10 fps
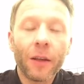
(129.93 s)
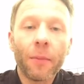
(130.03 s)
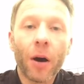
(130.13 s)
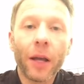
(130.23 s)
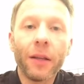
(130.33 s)

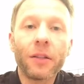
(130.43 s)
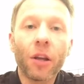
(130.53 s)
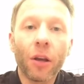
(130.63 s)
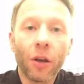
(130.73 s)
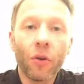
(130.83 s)
my
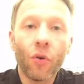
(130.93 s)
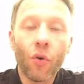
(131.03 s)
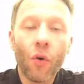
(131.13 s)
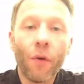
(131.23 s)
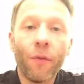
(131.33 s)

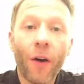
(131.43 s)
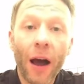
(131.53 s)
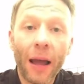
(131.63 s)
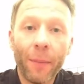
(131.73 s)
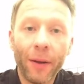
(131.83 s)
internal
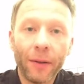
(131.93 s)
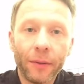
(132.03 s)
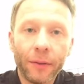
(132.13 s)
vibe.